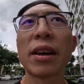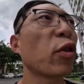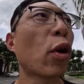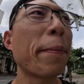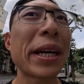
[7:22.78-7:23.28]

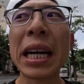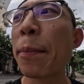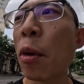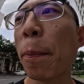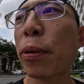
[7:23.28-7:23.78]
If you want to
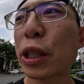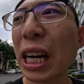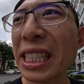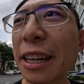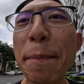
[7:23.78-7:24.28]
become more
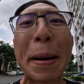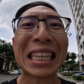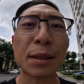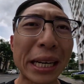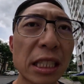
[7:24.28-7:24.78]
productive,
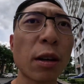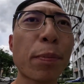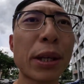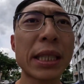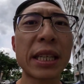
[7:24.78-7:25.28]
maximize your
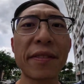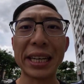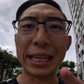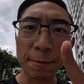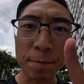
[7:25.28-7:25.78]

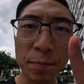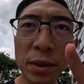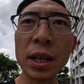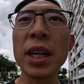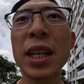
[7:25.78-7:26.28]
productivity,
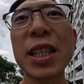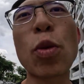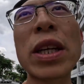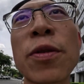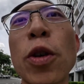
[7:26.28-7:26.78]

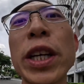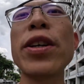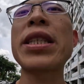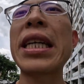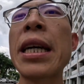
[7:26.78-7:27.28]
this one's for
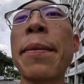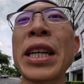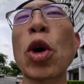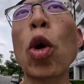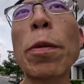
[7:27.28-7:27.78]
you. It's going to come
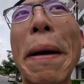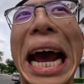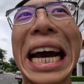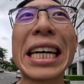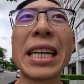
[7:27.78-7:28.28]
in a gold
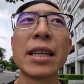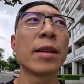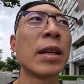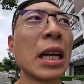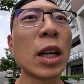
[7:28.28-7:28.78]
bag.
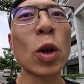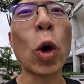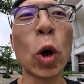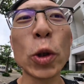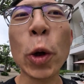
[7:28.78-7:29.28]

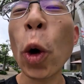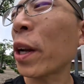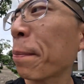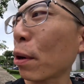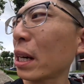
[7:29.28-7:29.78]

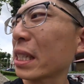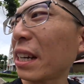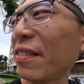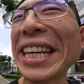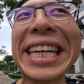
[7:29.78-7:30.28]
Golden
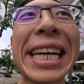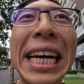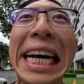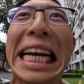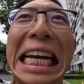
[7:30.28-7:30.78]
productivity,
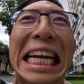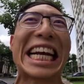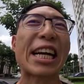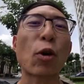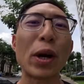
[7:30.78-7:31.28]

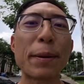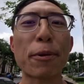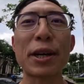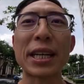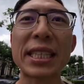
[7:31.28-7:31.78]

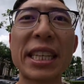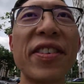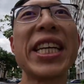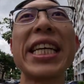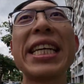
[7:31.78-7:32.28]
liquid
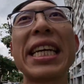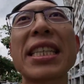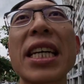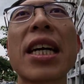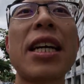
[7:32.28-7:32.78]
productivity,
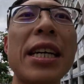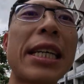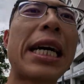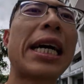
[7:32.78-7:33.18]
as I call it.